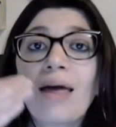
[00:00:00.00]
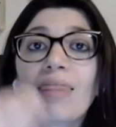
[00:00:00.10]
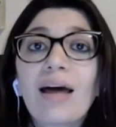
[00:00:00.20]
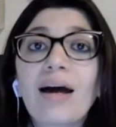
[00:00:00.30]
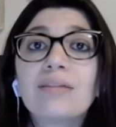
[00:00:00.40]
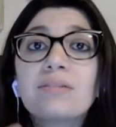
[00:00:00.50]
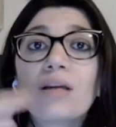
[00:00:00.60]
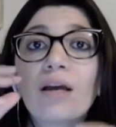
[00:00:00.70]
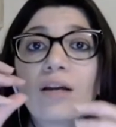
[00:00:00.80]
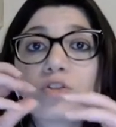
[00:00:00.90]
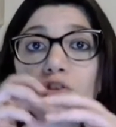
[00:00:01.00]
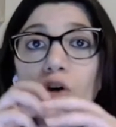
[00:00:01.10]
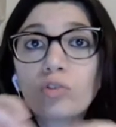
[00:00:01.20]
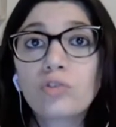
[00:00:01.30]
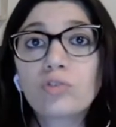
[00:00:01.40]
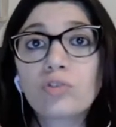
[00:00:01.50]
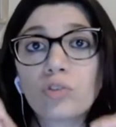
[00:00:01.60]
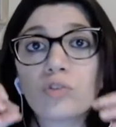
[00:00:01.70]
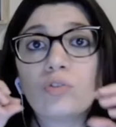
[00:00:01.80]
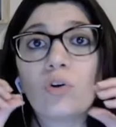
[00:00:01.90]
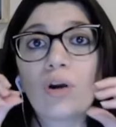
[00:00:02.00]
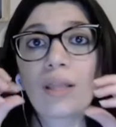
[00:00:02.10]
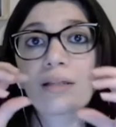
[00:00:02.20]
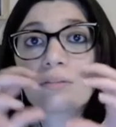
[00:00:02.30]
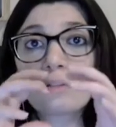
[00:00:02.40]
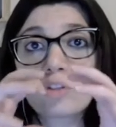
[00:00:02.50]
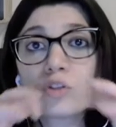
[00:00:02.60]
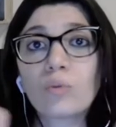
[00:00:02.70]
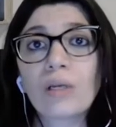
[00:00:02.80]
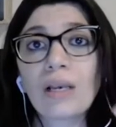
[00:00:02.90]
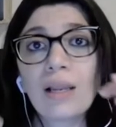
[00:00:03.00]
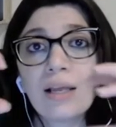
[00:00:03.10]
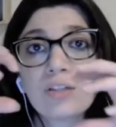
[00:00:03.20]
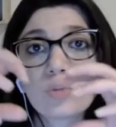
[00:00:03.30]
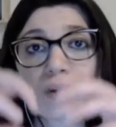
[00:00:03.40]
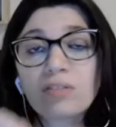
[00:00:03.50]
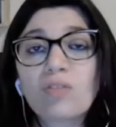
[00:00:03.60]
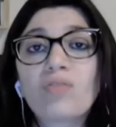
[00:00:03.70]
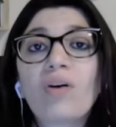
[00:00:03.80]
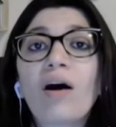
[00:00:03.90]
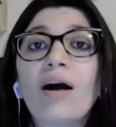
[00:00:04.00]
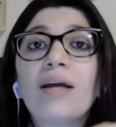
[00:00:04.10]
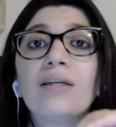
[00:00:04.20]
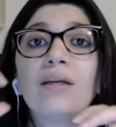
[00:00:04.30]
that shows you, or that you will specify,